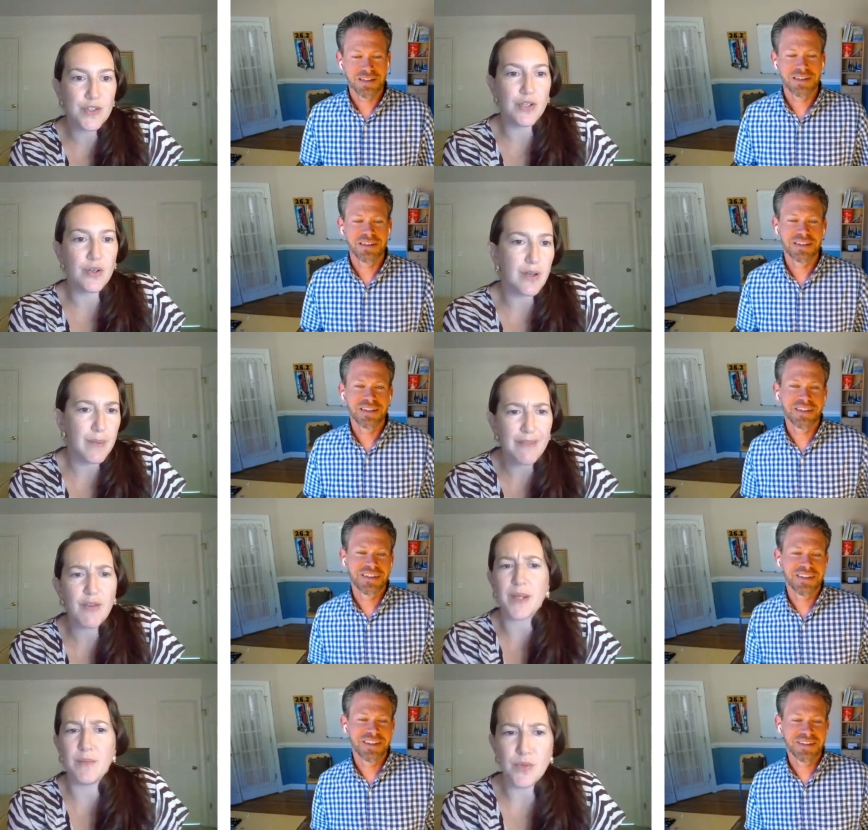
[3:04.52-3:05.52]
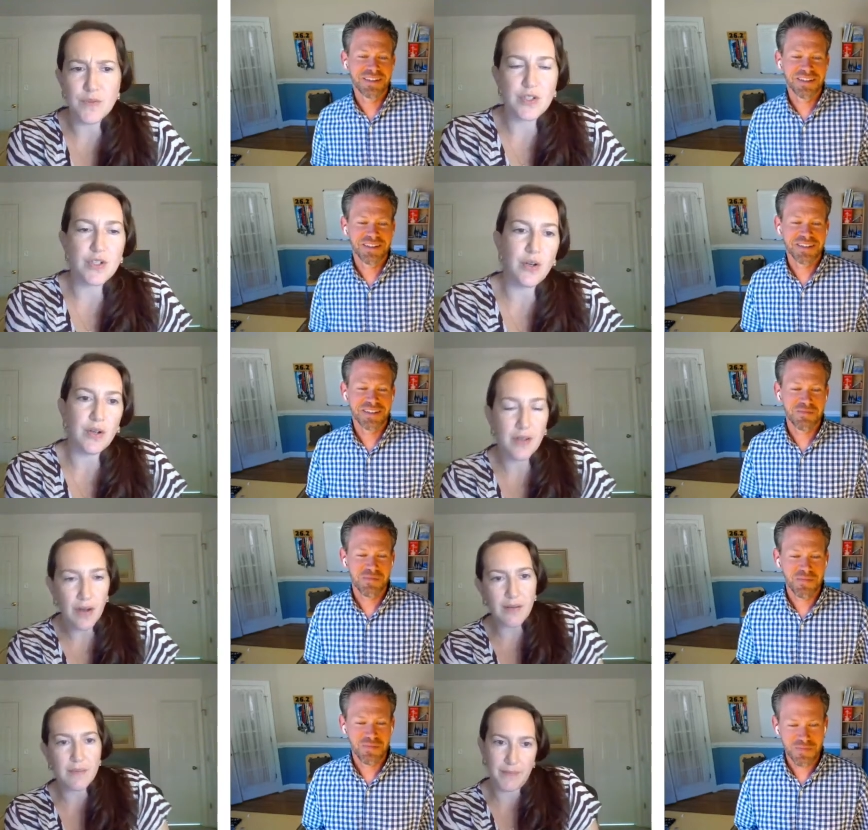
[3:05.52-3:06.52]
Speaker 1: to New York. I mean, everybody moves to New York. There
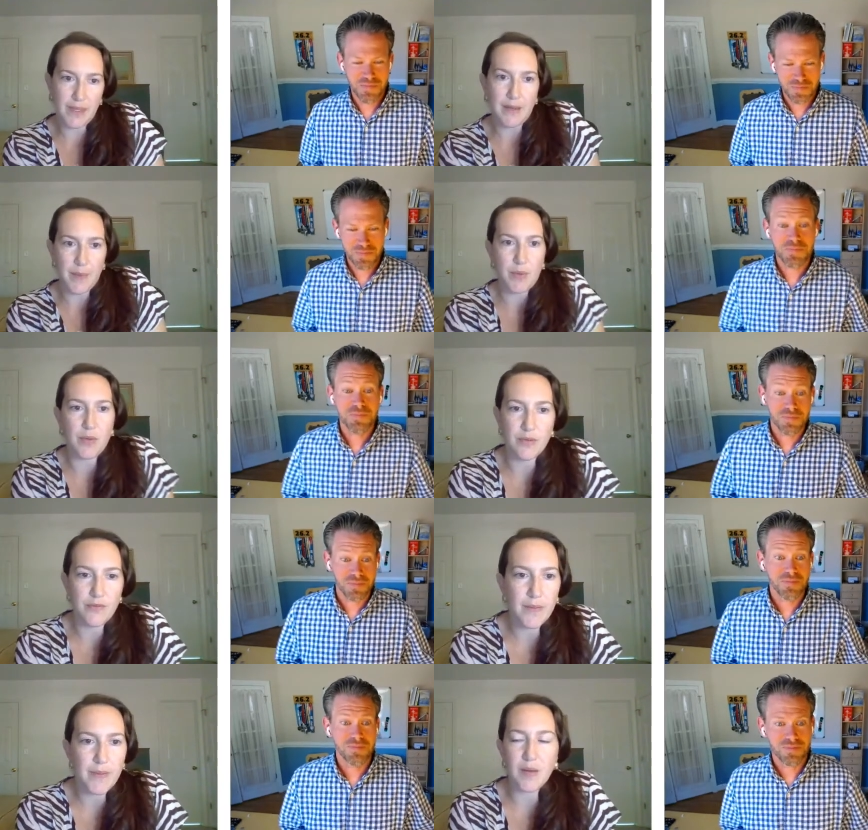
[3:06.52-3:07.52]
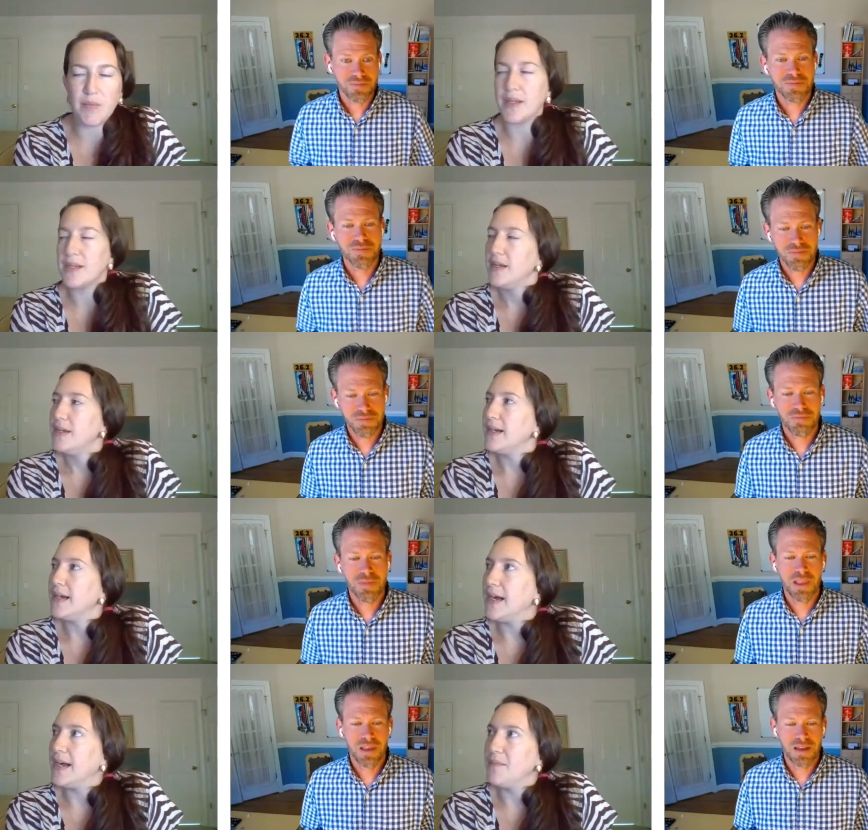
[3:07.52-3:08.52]
are a lot of people who are from there, but
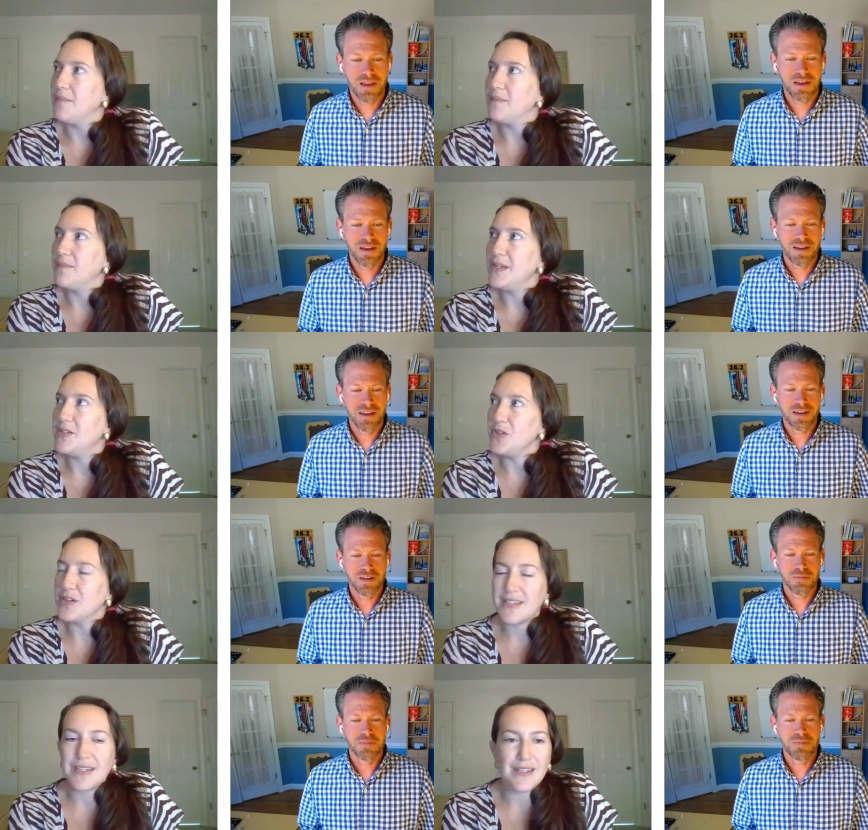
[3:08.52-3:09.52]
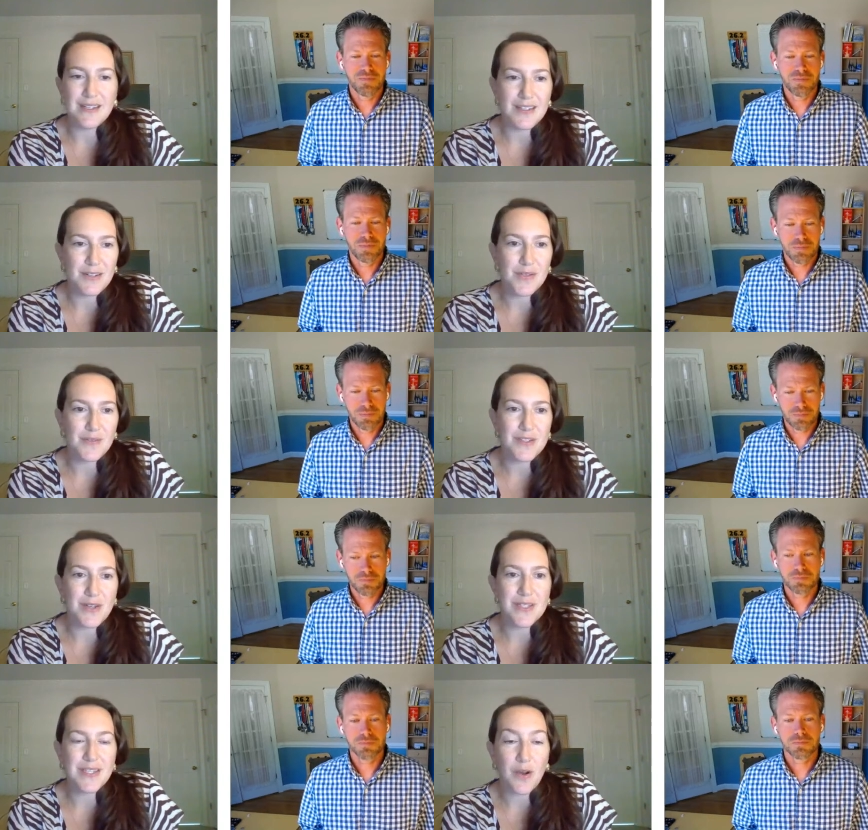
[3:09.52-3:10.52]
um, in New York City, you know, even so,
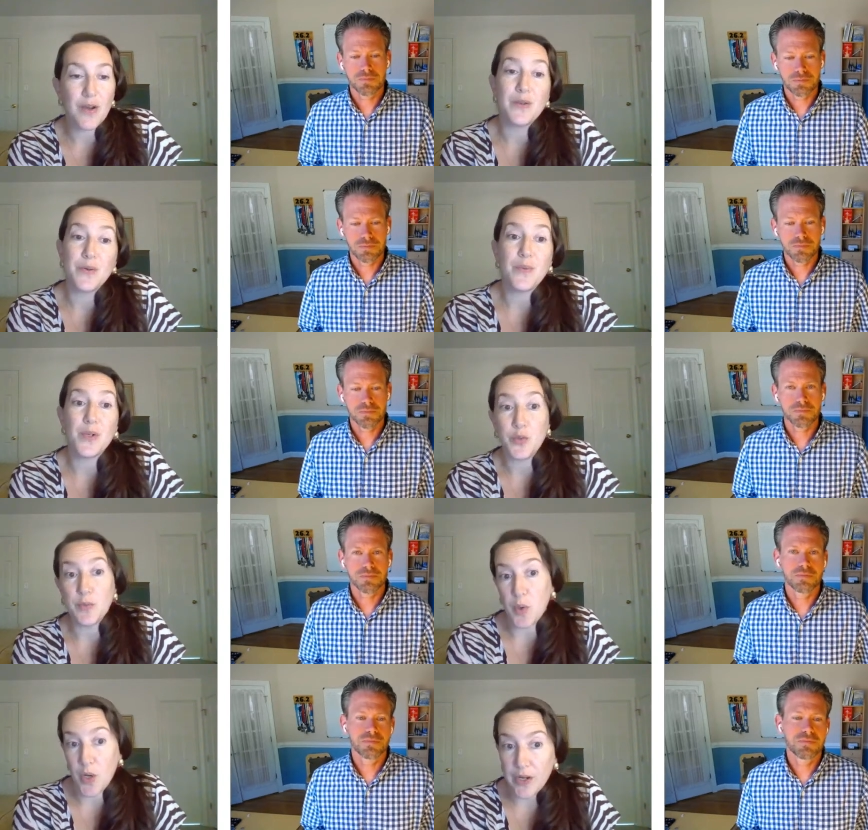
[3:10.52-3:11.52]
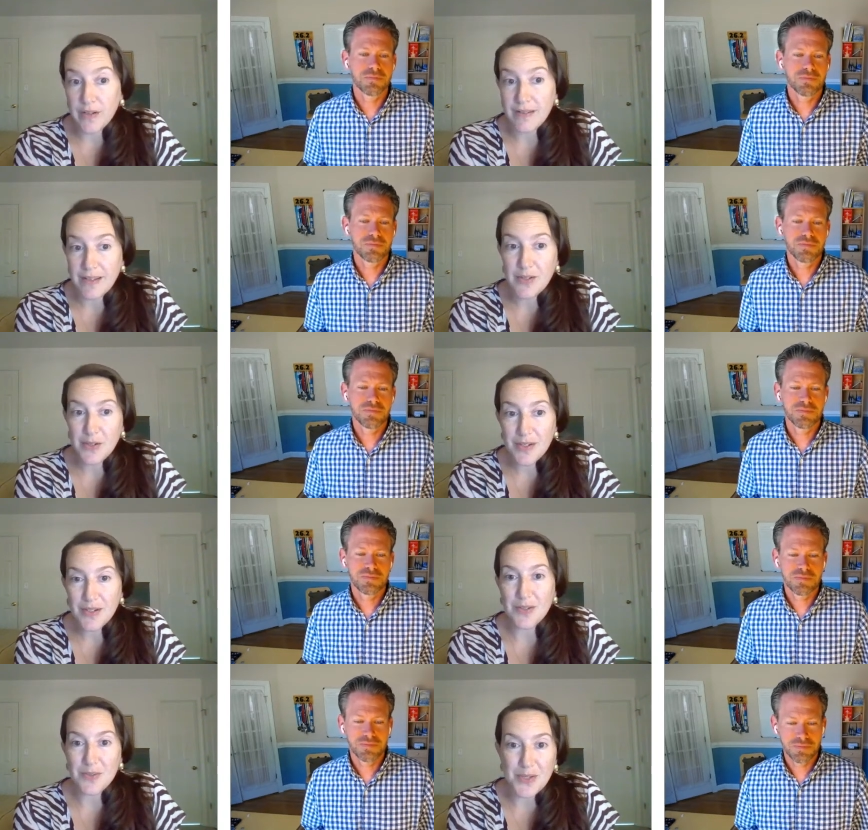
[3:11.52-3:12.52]
it's like, are you were you born in New
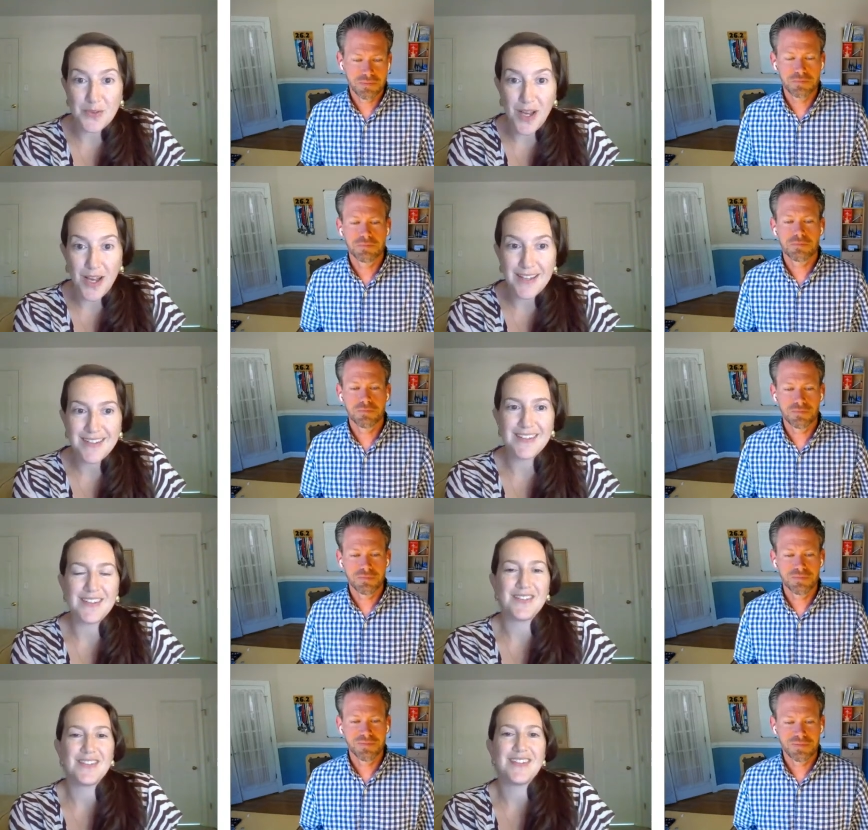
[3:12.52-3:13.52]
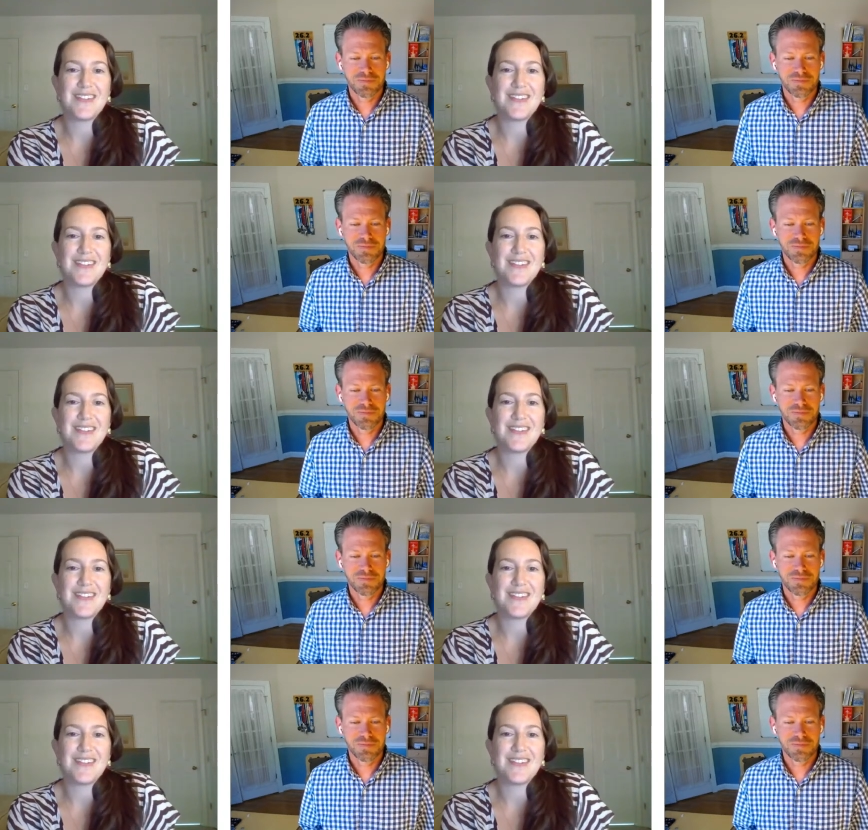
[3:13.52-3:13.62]
York or were you not? You know,